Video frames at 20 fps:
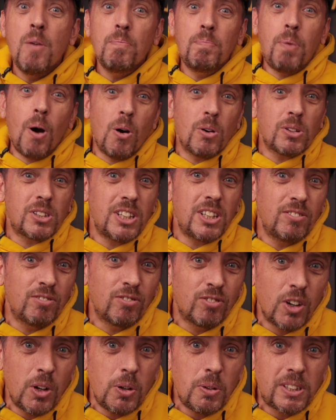posting
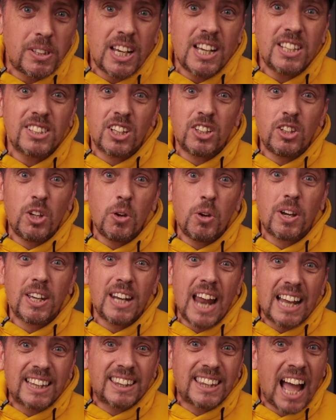routines that you can
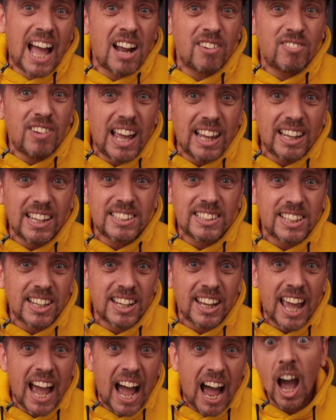add directly to
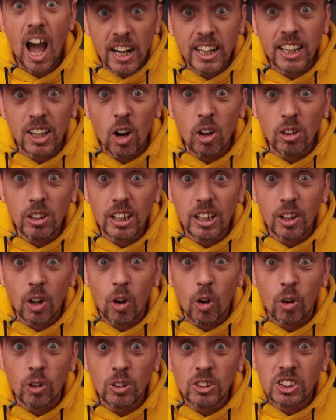the app. And it only
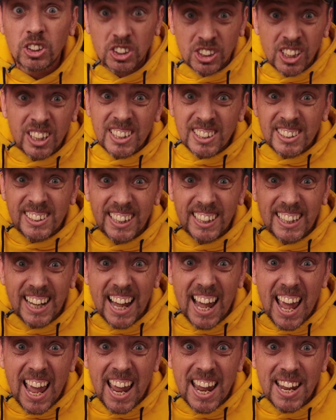launched
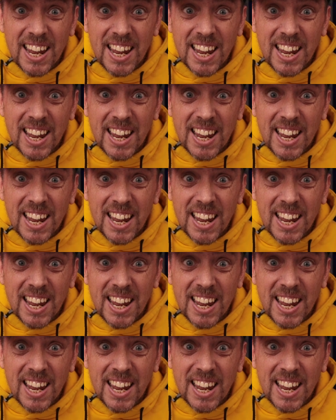today.